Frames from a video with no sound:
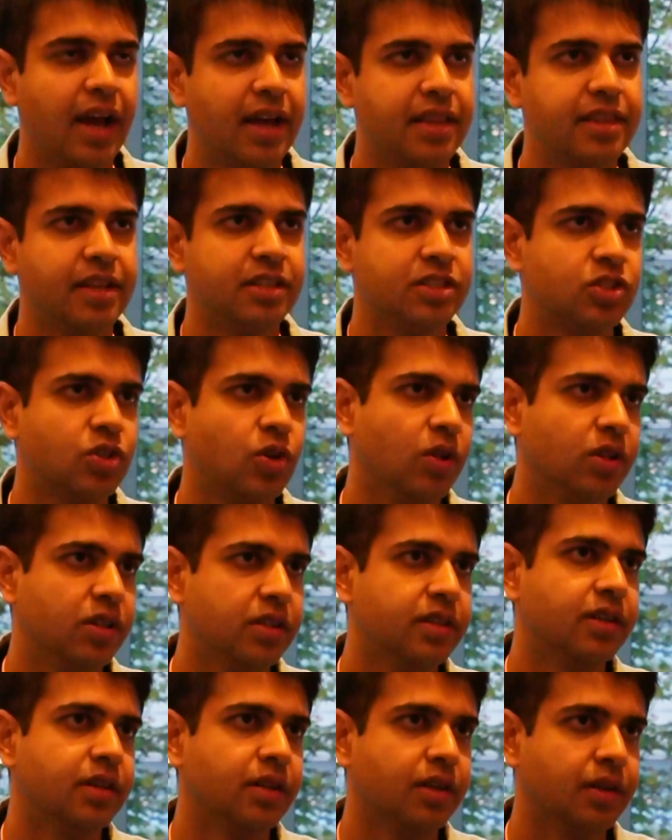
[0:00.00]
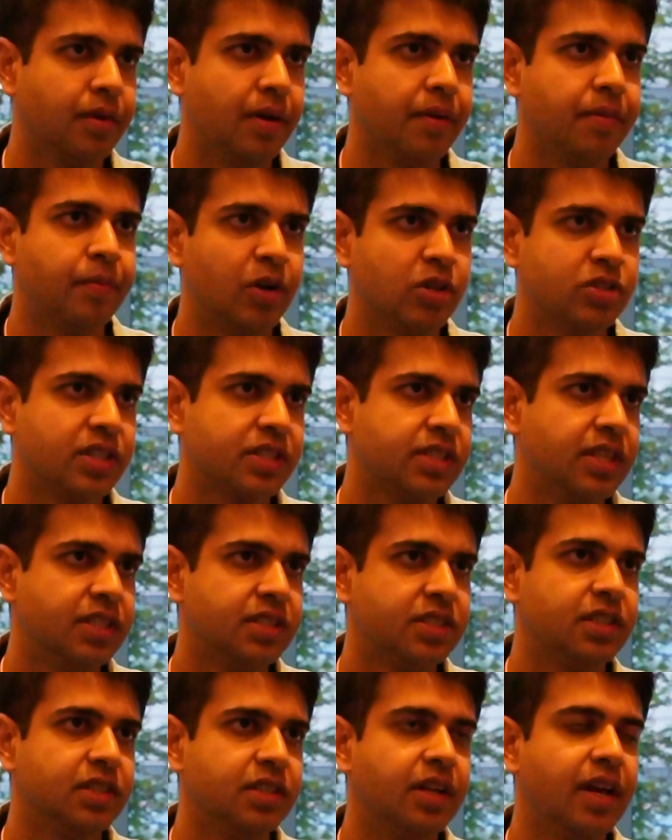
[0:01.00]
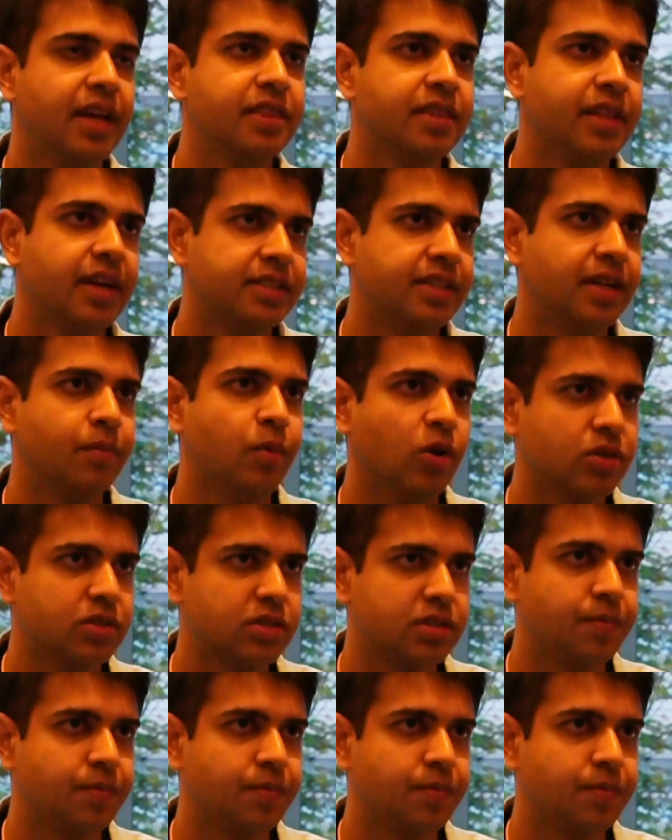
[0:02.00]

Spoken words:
and then install the browser extension in that sandbox.